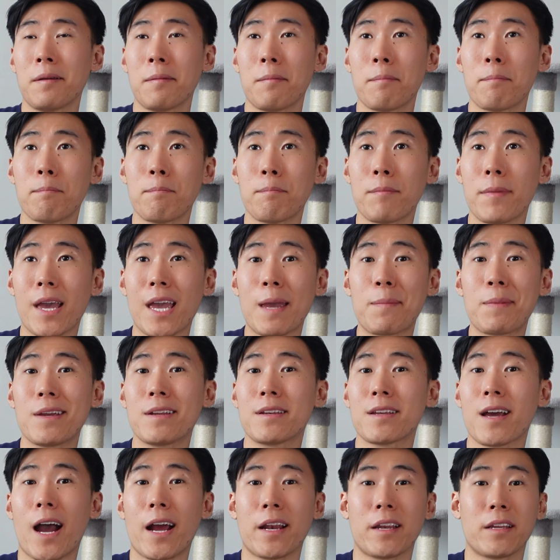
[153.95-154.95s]

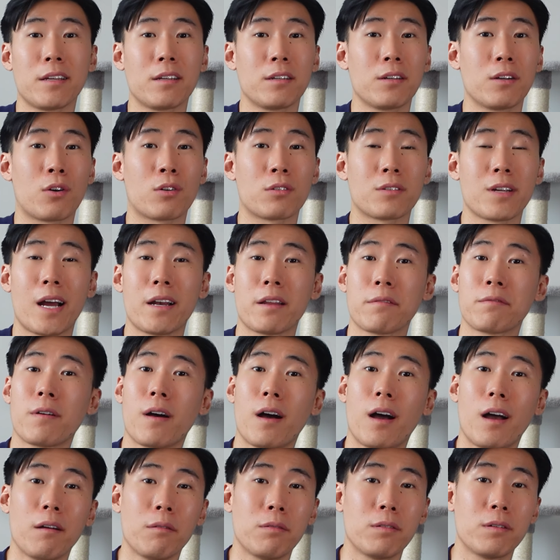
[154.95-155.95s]
maybe 90 or
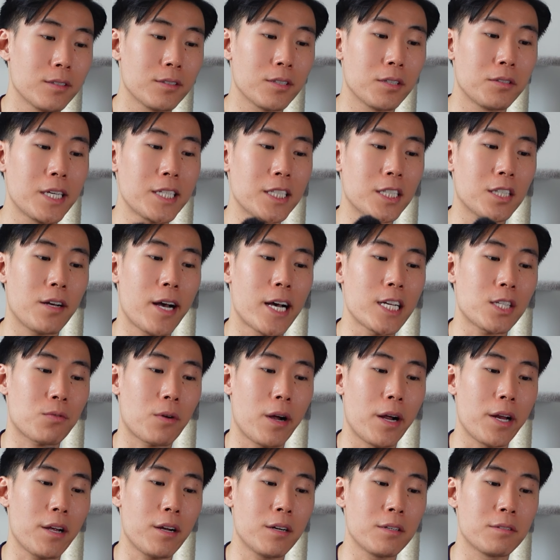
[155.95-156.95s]
95. So this class
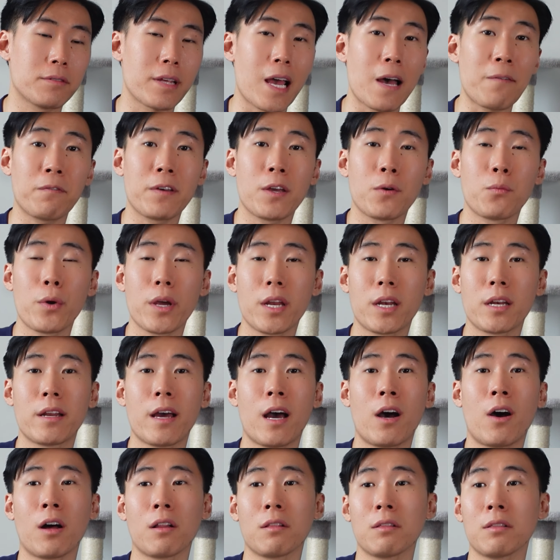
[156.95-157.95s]
right here definitely weeded
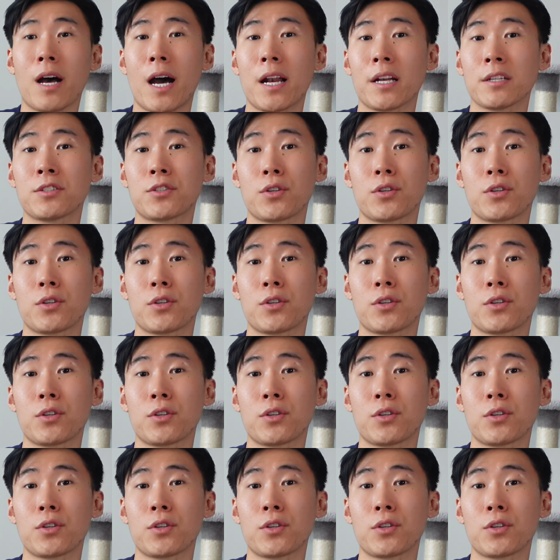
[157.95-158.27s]
out a lot of